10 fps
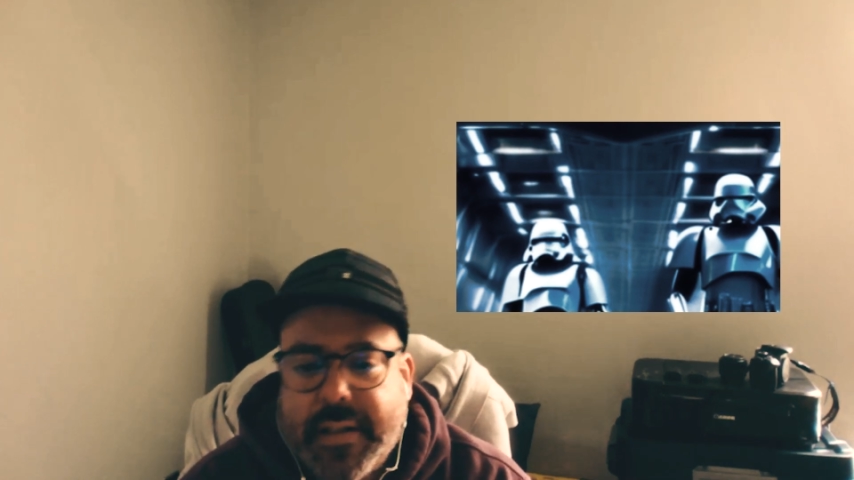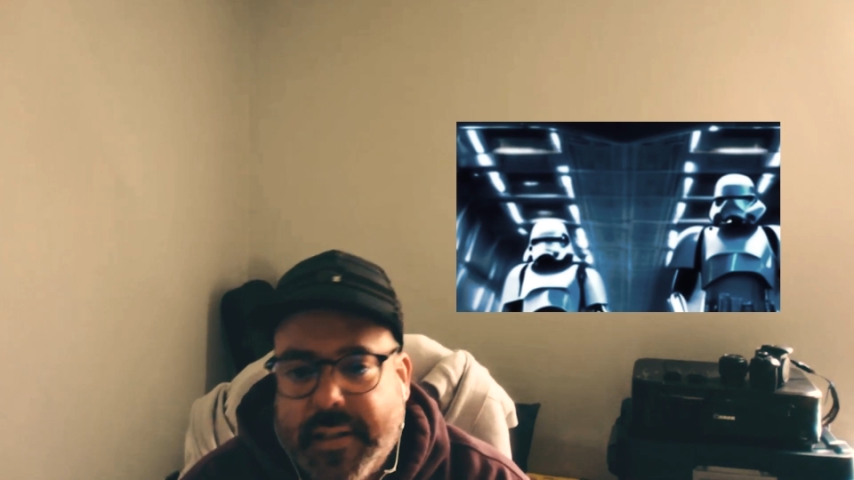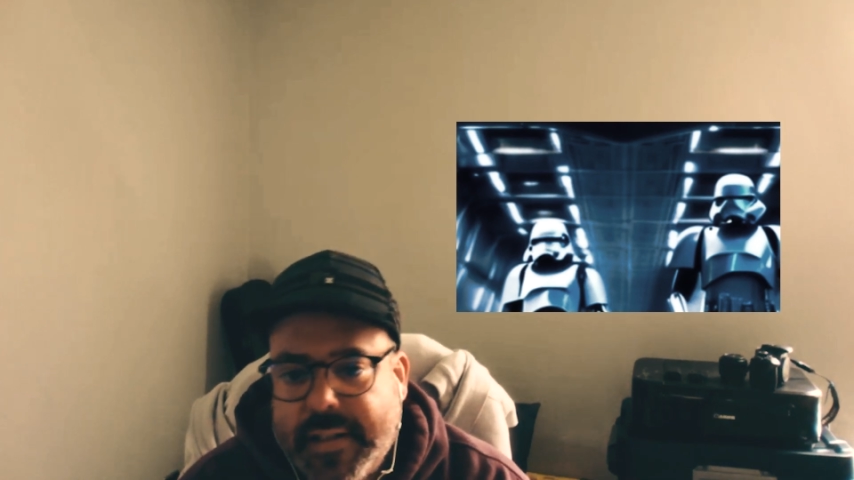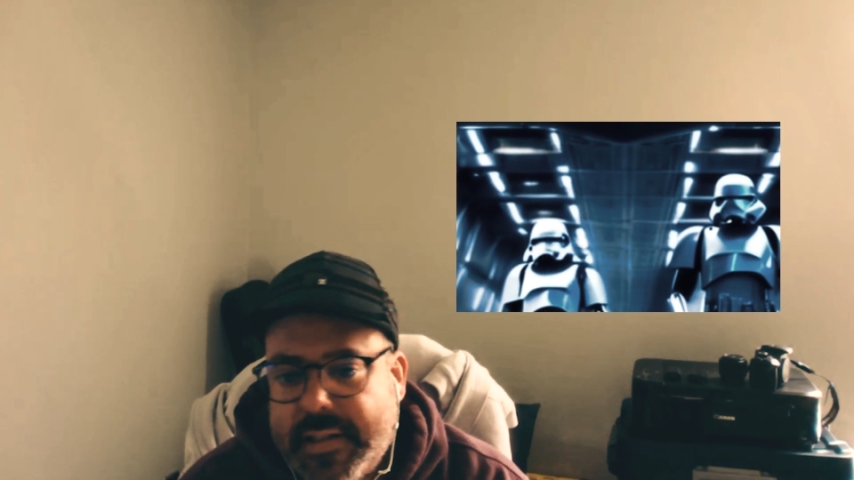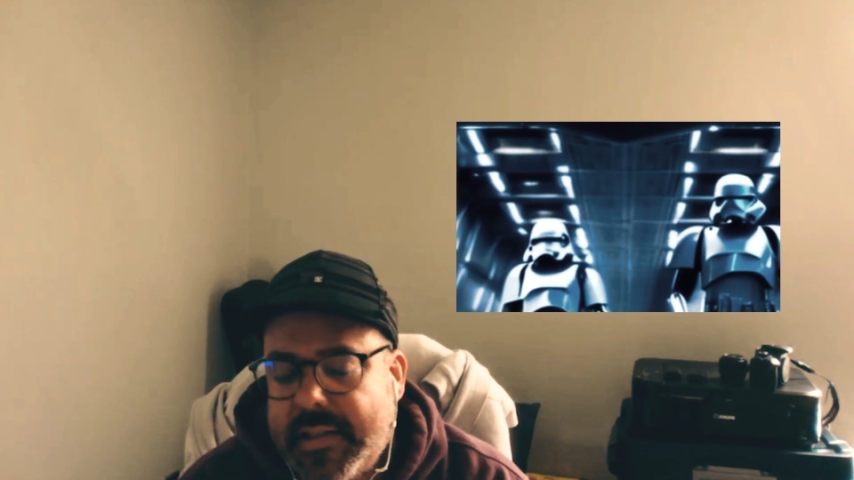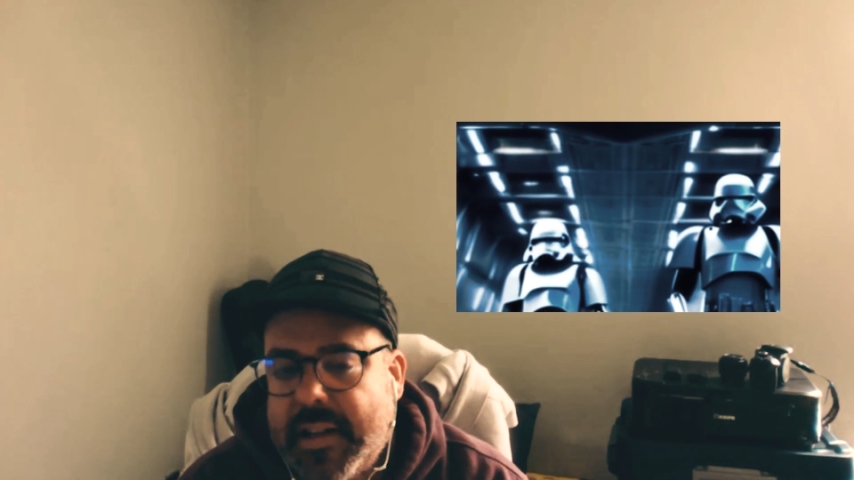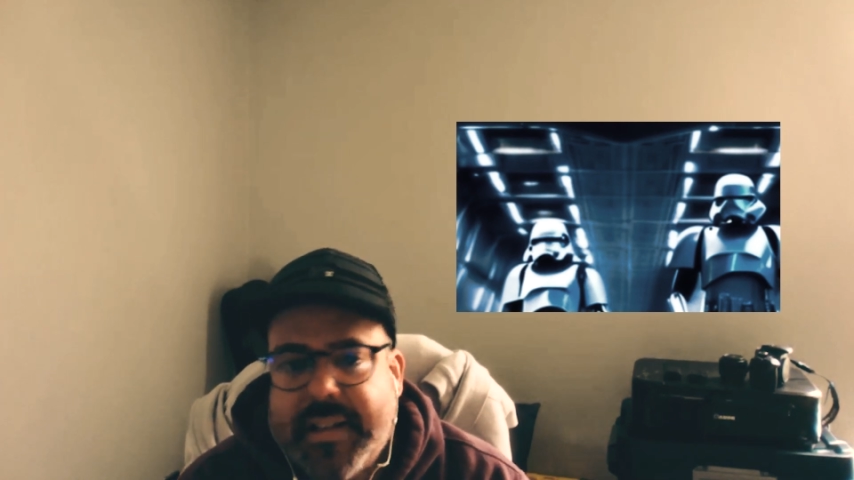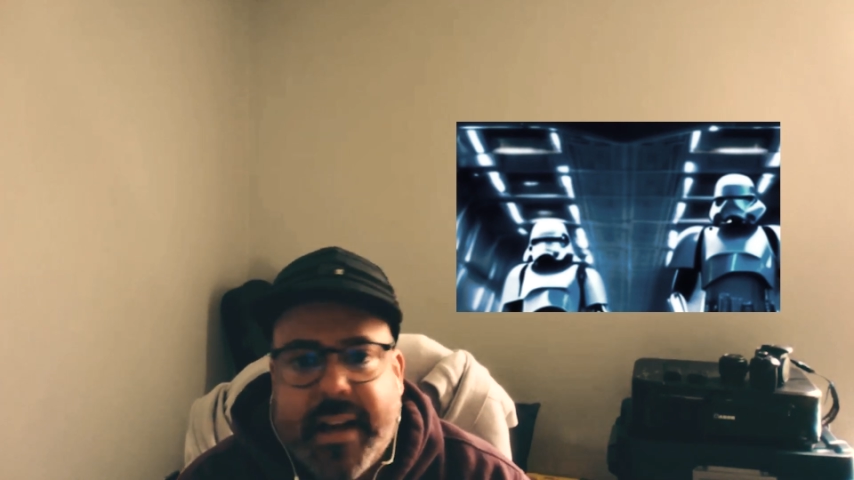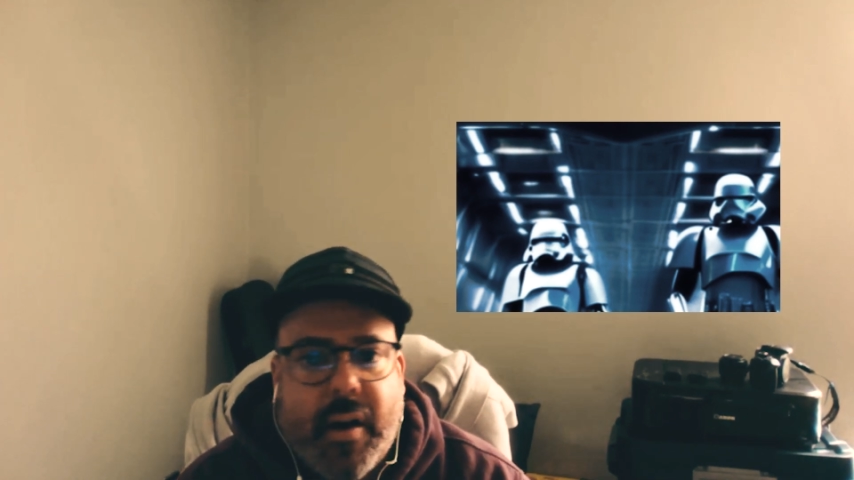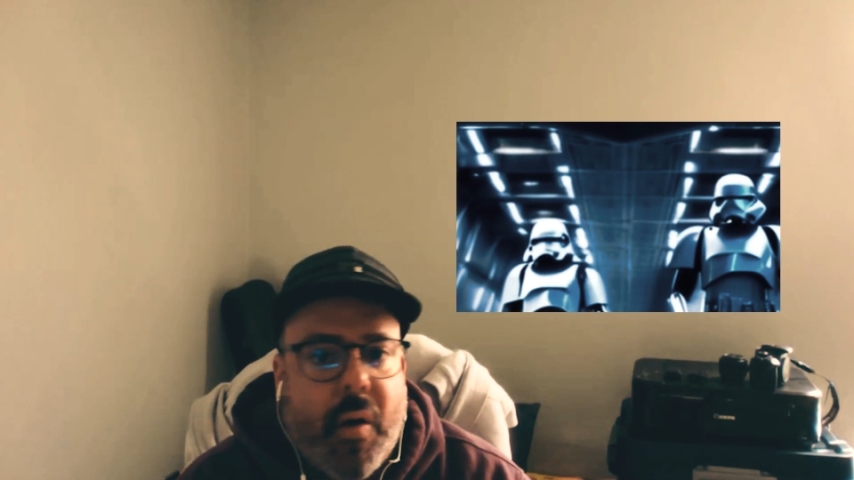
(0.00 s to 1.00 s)
this is going to
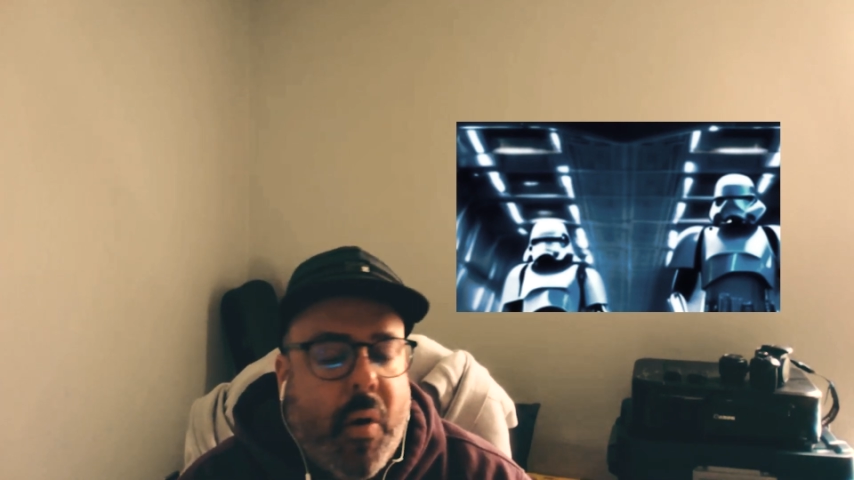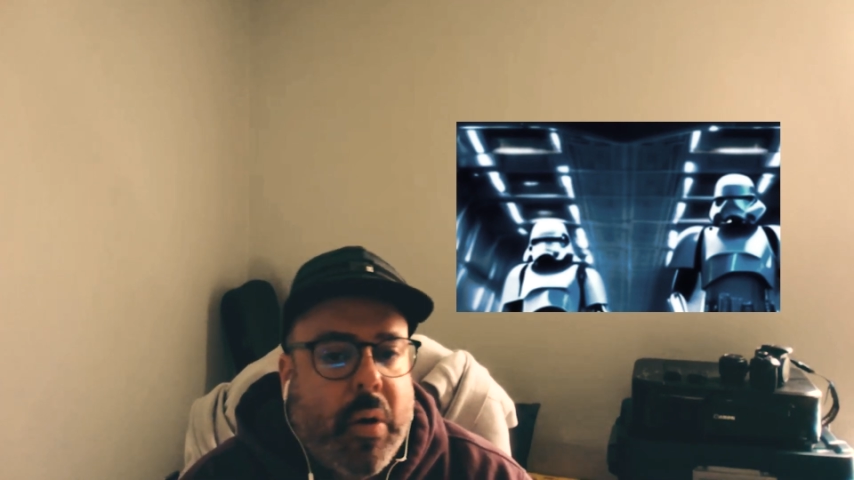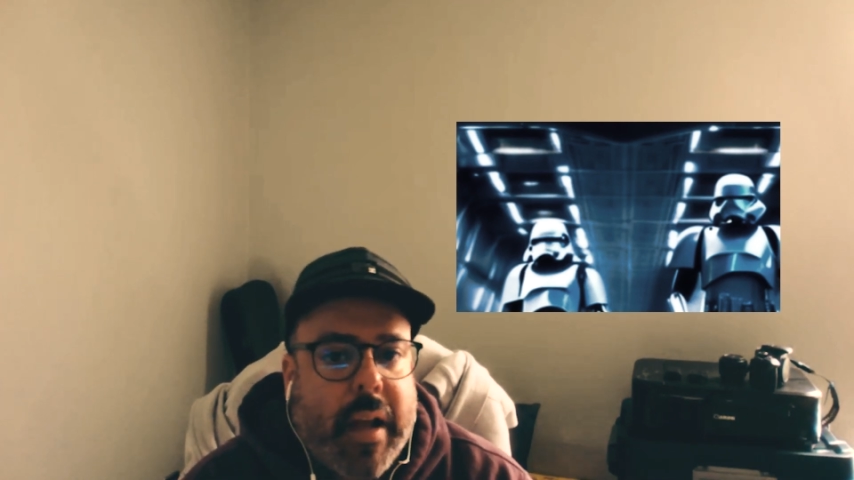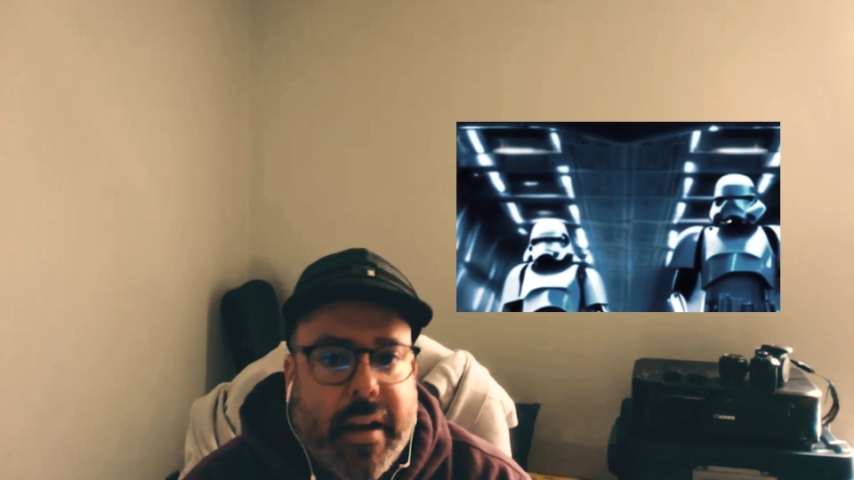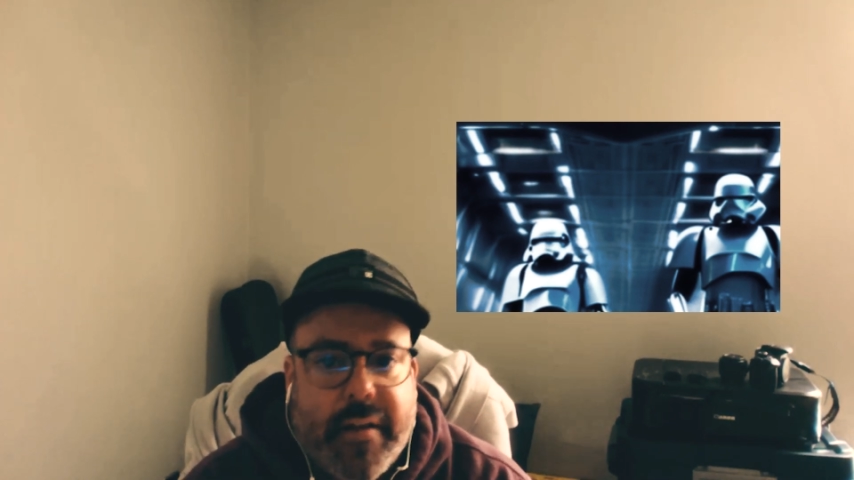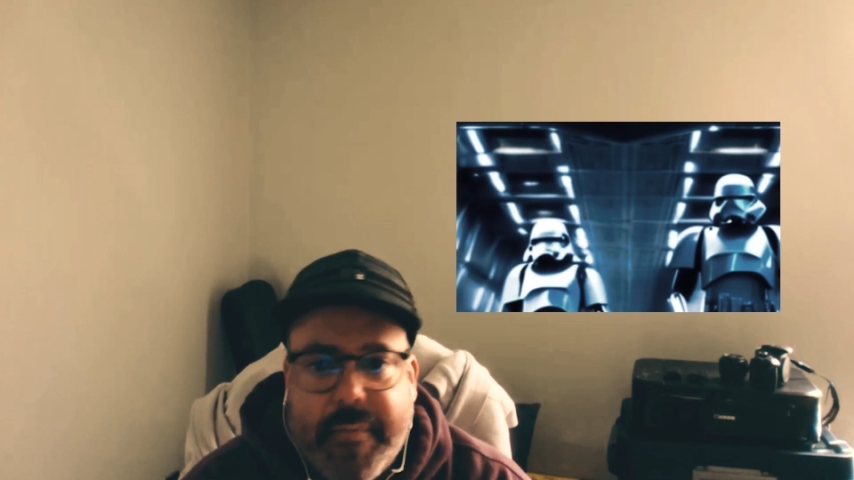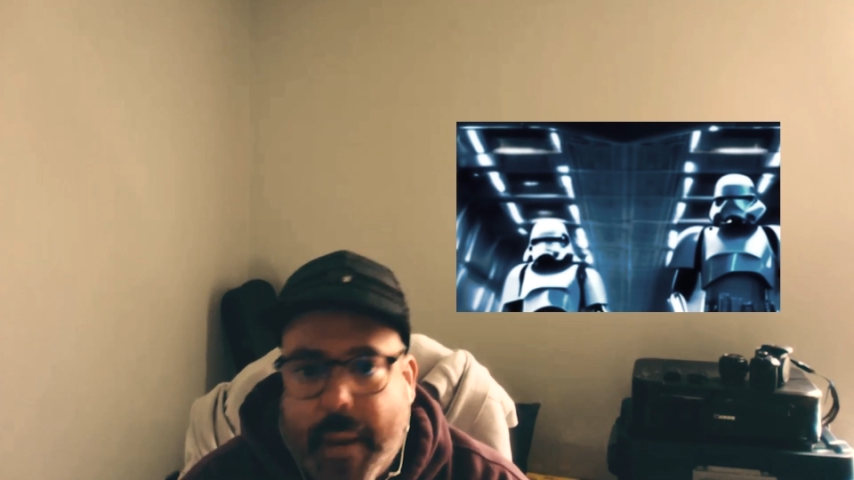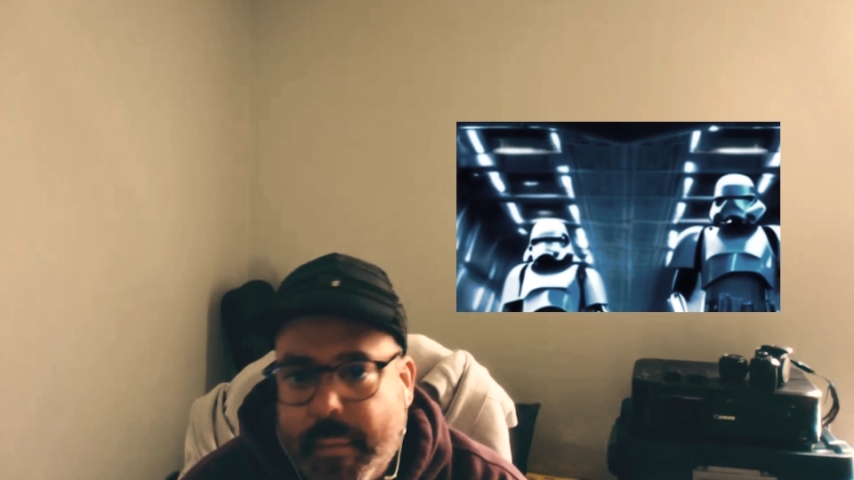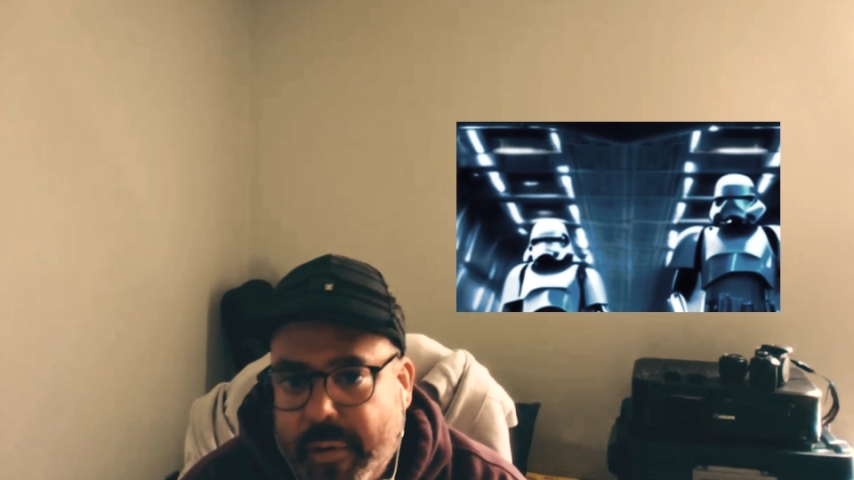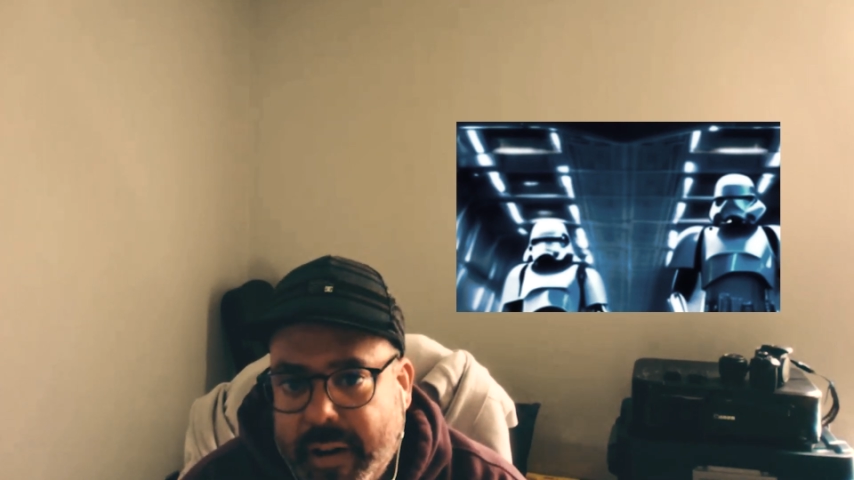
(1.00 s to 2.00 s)
take a whole lot of
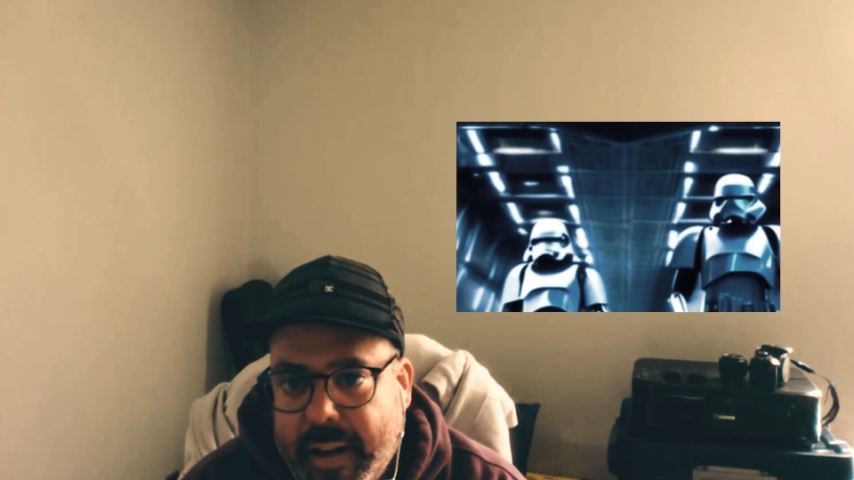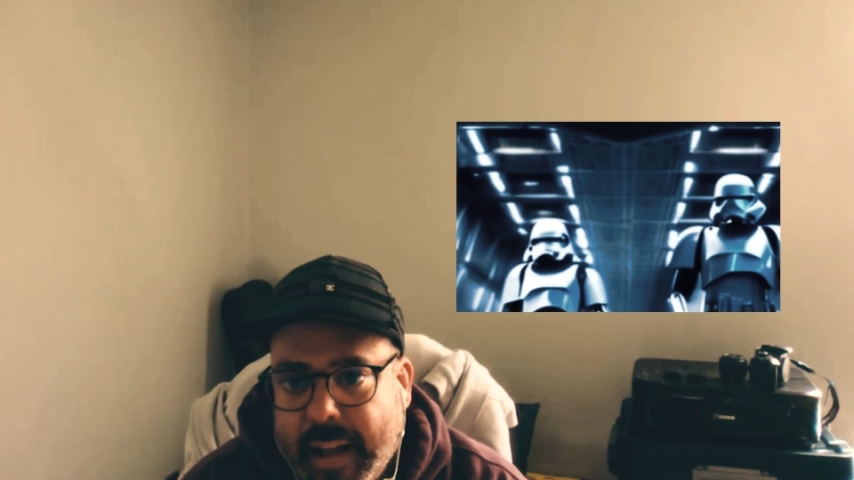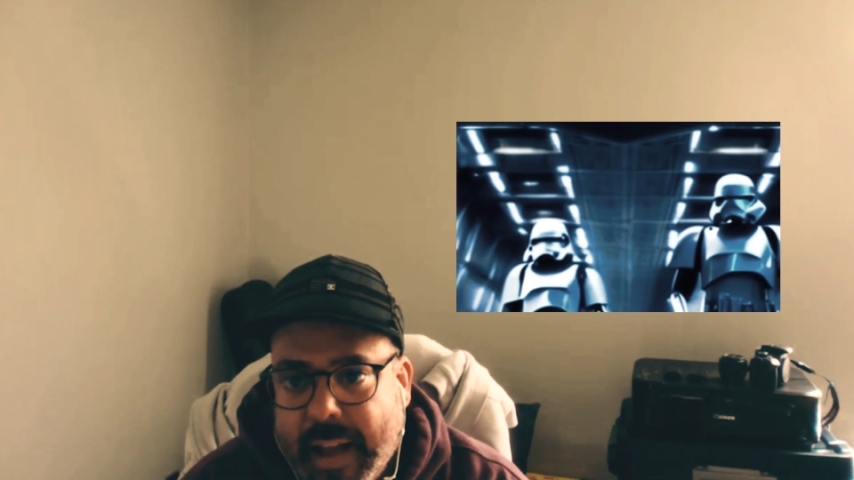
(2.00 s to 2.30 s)
memory.